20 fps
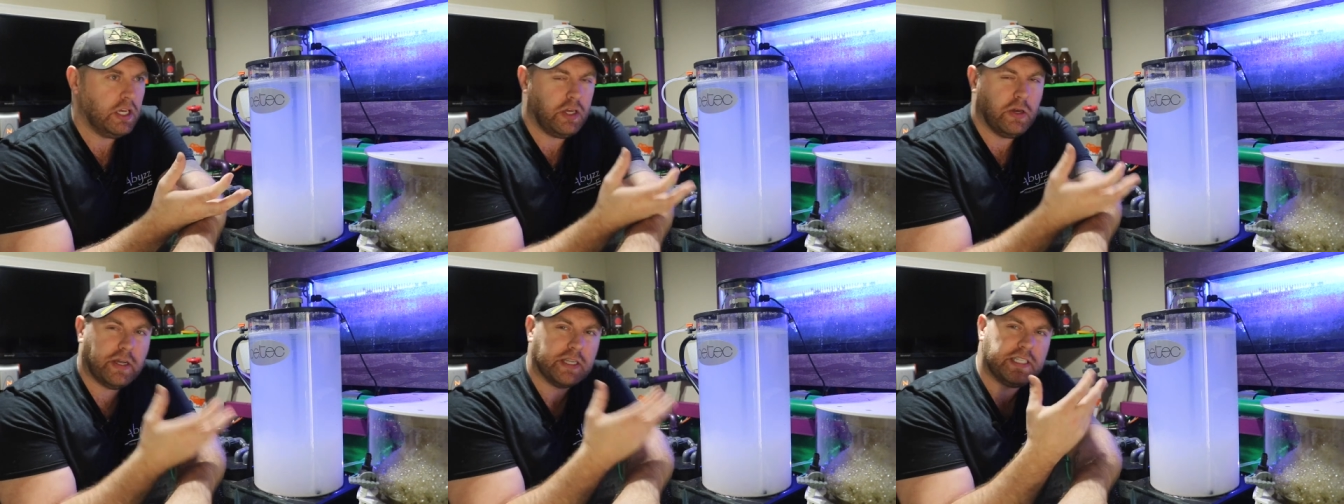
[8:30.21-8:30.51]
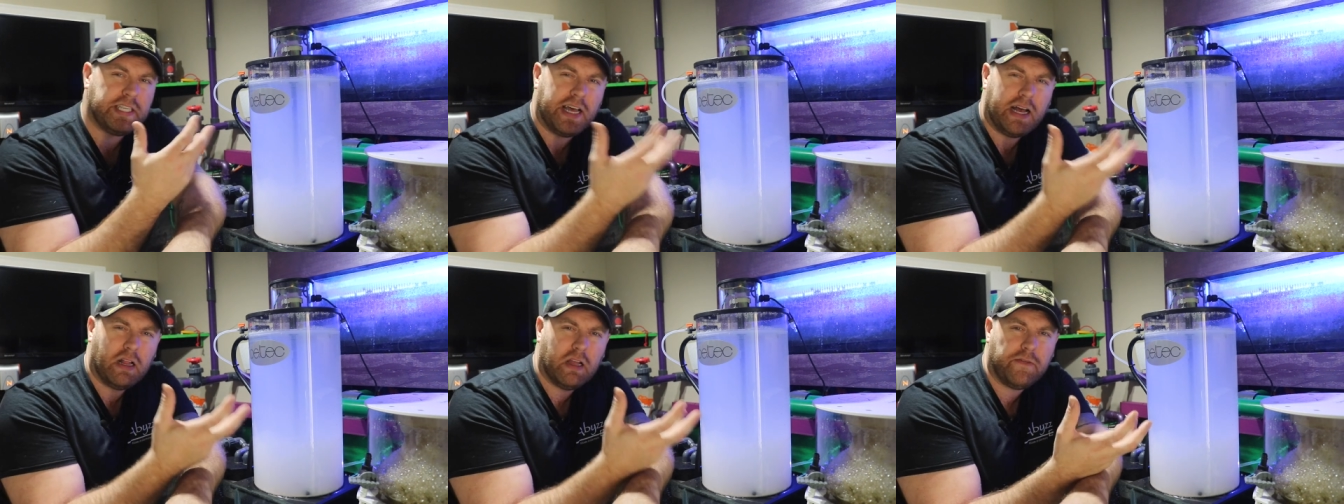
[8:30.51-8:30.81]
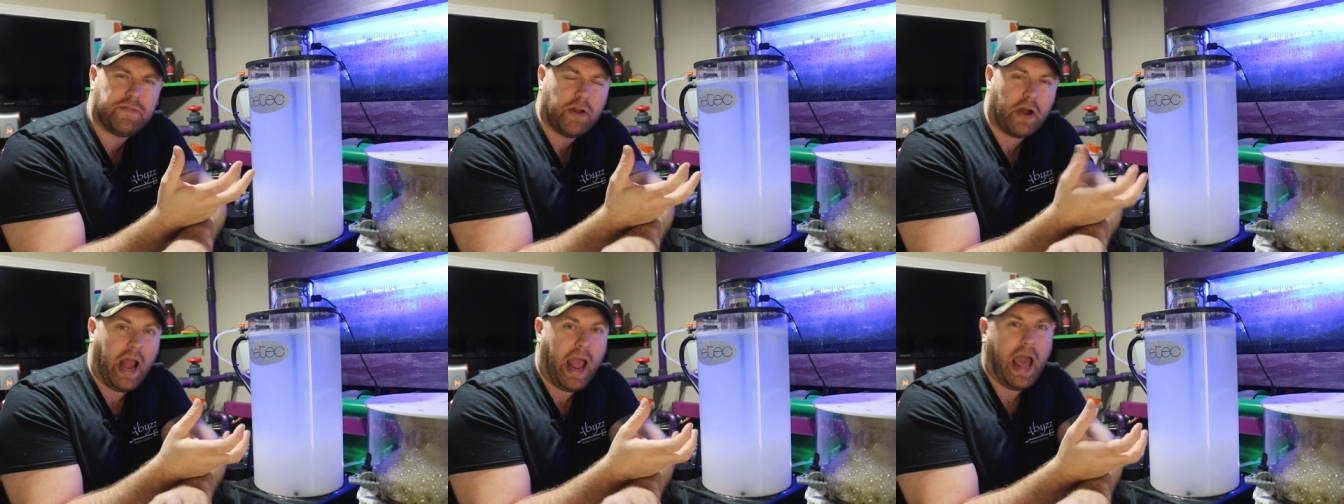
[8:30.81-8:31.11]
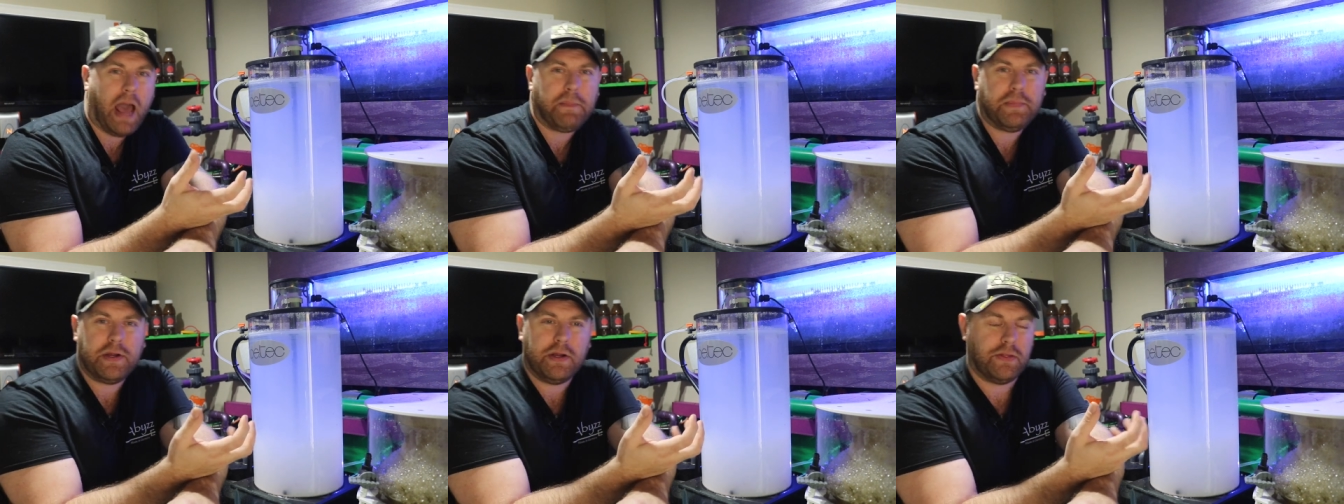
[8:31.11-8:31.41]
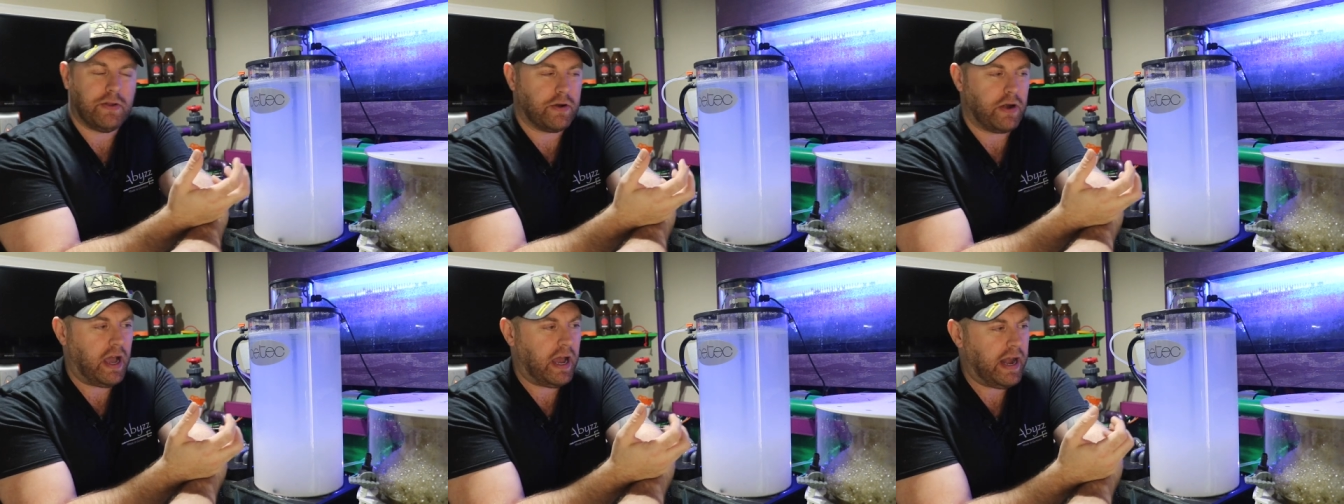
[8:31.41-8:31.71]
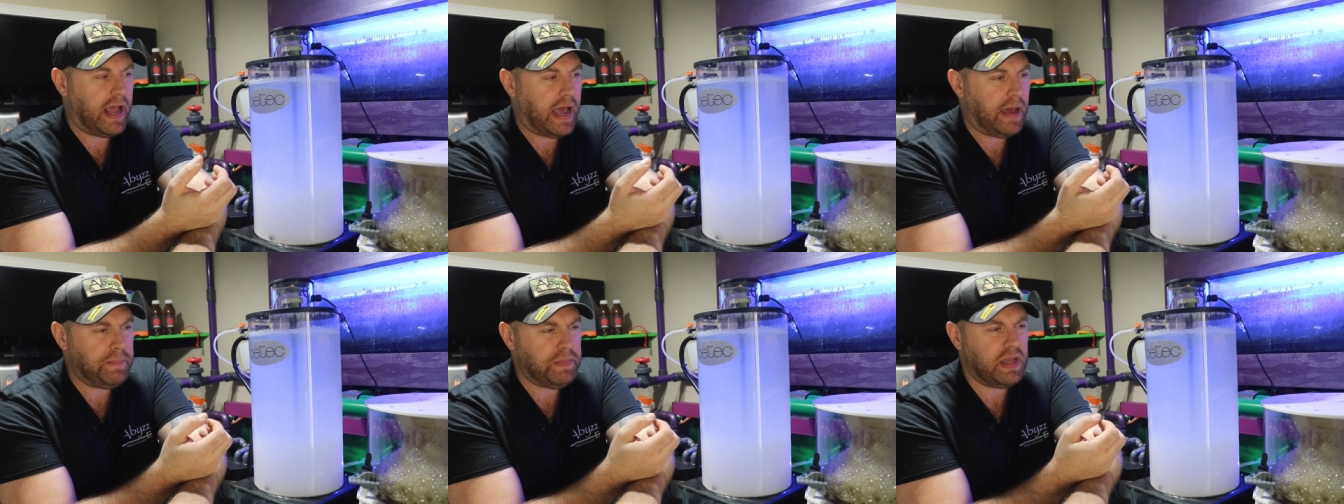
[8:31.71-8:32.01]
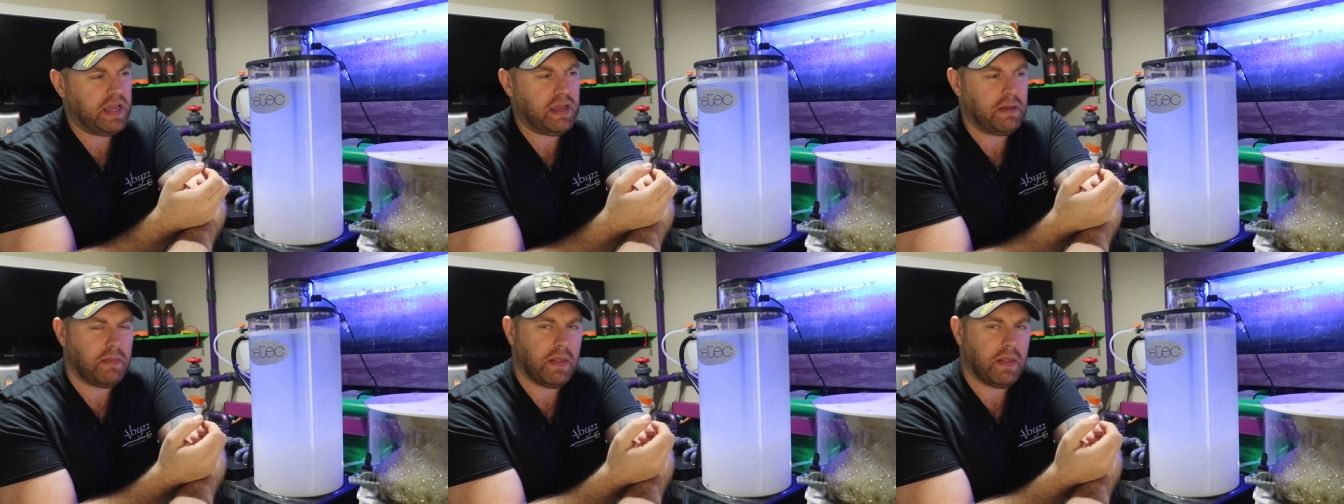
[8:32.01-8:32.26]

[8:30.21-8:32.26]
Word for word: you can tell if they're happy or they're not happy.